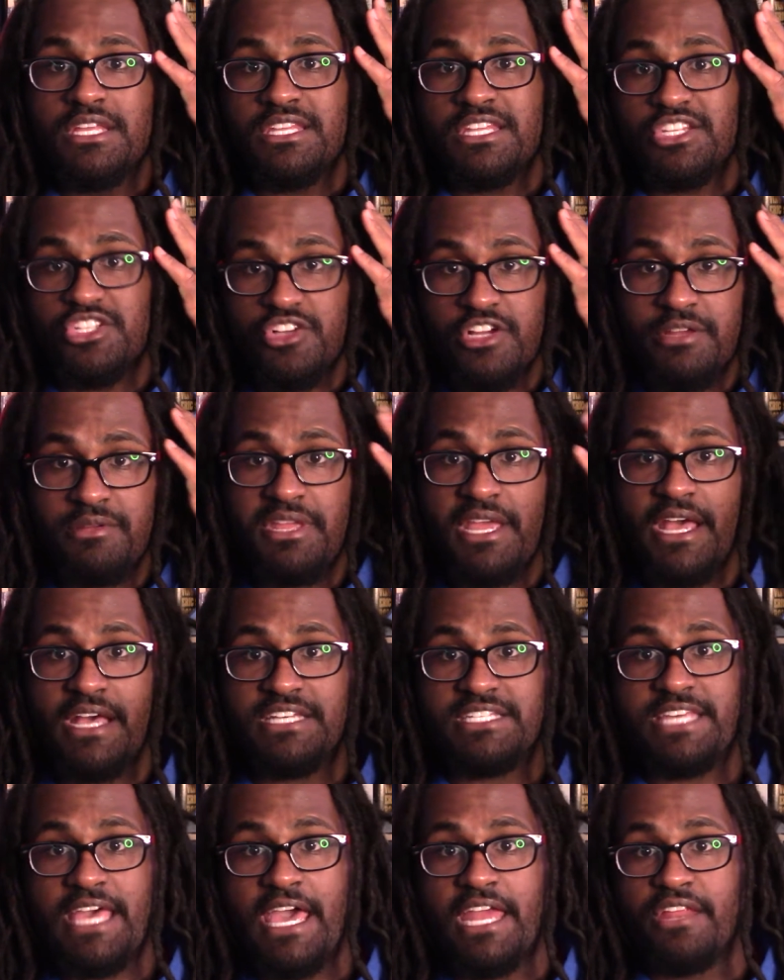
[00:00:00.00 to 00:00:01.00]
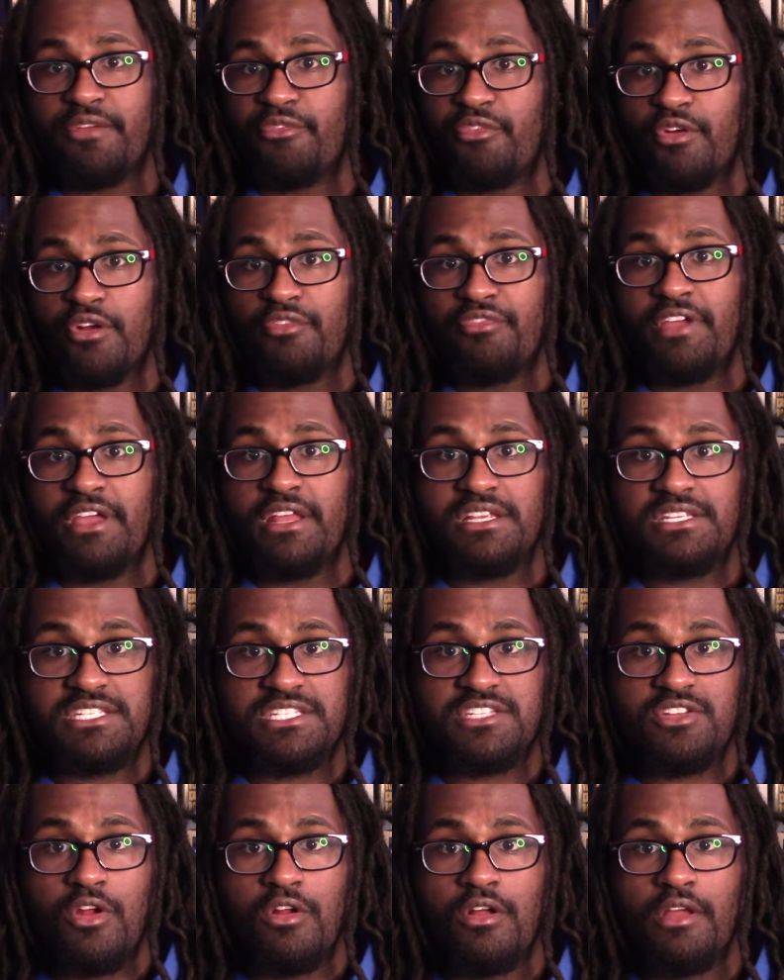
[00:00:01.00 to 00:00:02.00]
The Dreamcast had it for Phantasy
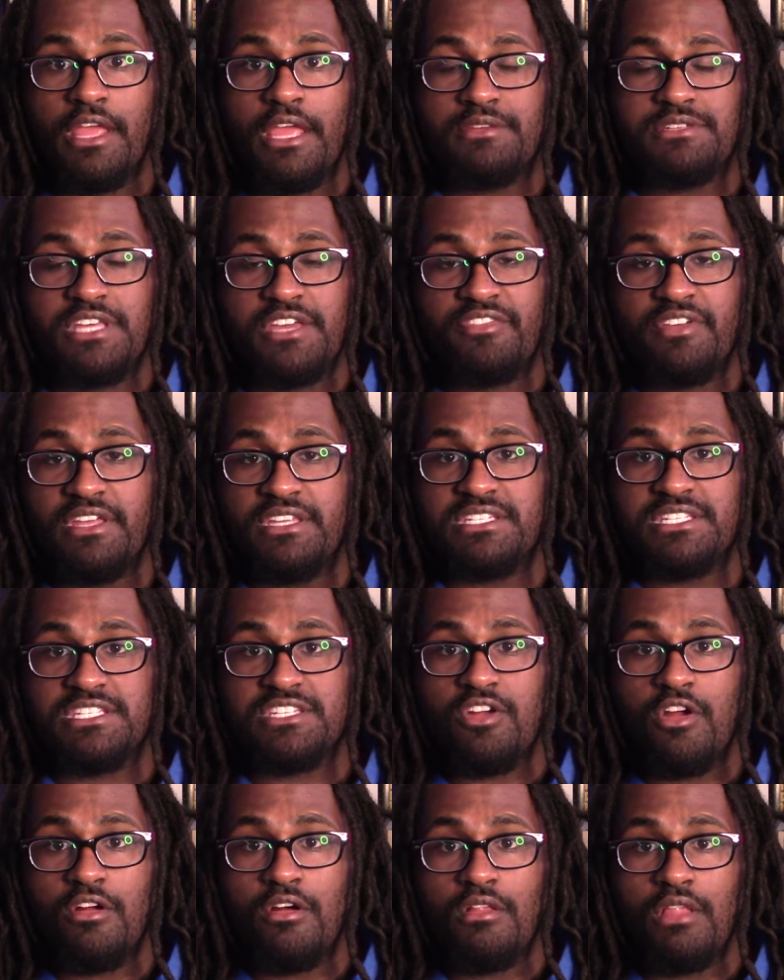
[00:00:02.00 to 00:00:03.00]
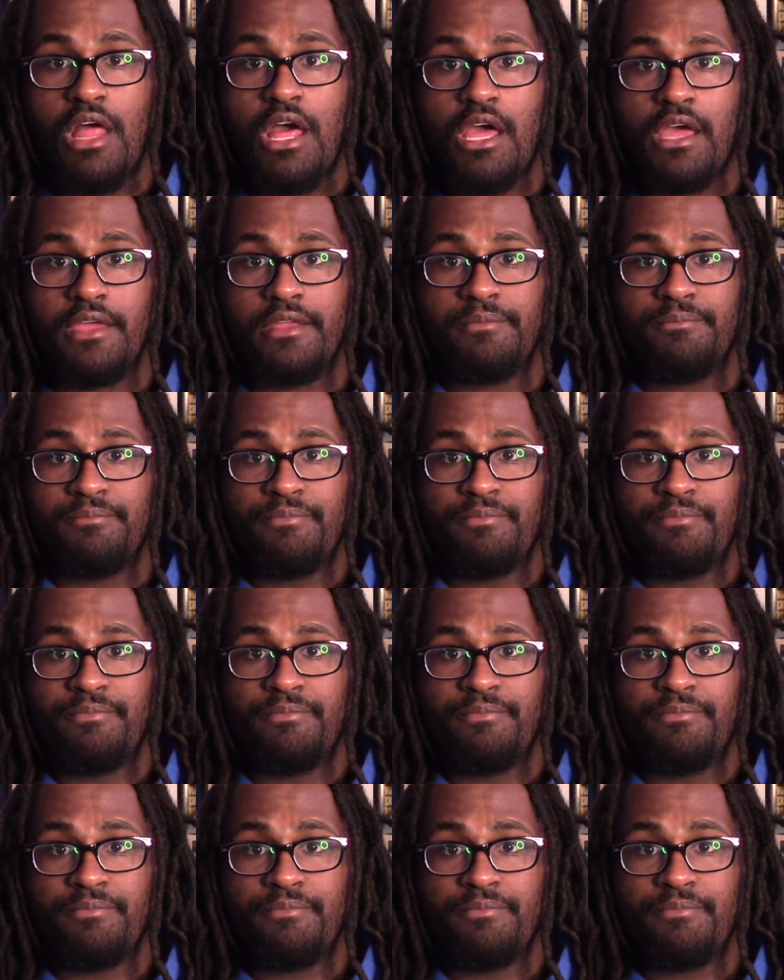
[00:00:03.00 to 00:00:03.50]
Star games like Phantasy Star Online.